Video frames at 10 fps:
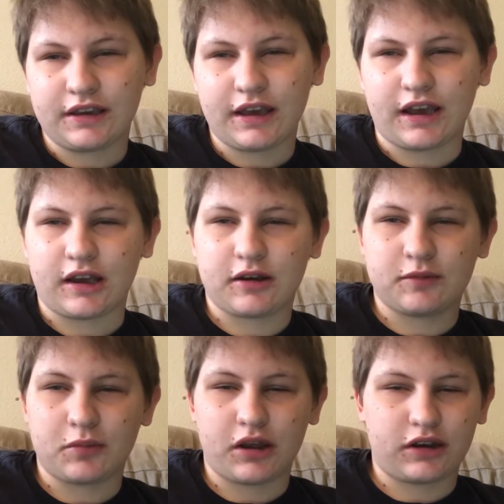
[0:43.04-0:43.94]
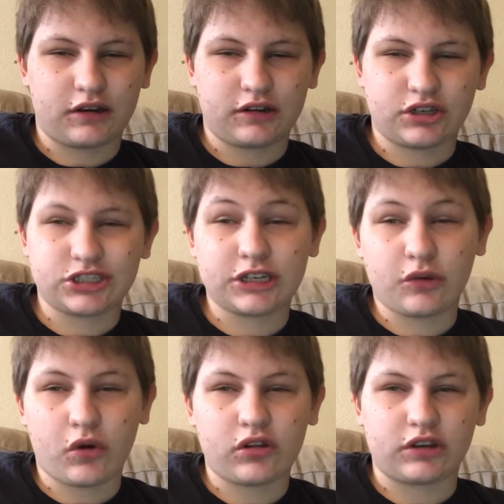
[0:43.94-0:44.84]
yeah, but shitty
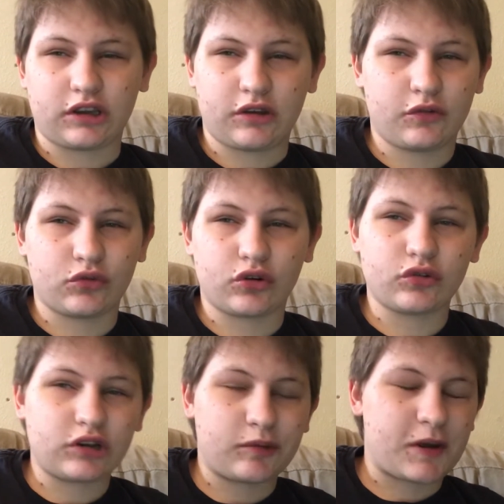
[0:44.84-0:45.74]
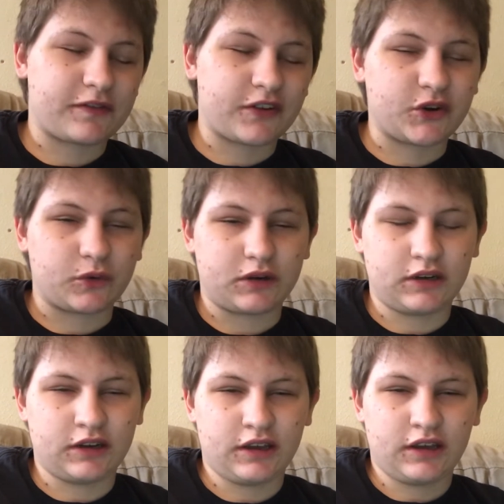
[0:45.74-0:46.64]
quality, recording on my phone.
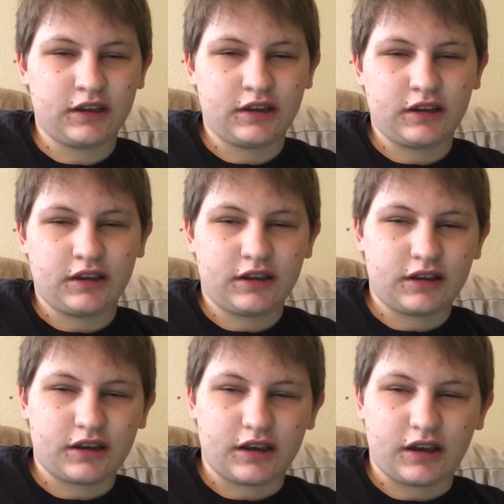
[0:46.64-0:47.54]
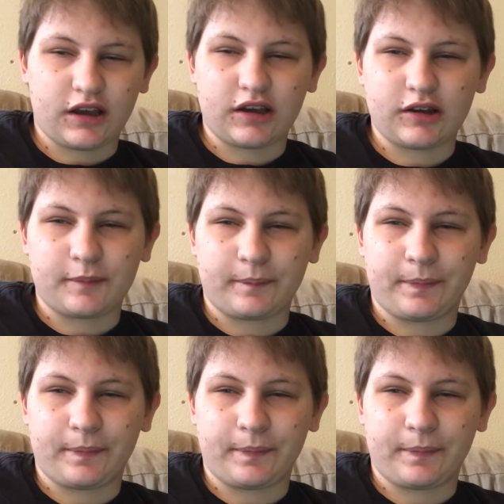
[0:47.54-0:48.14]
Hi,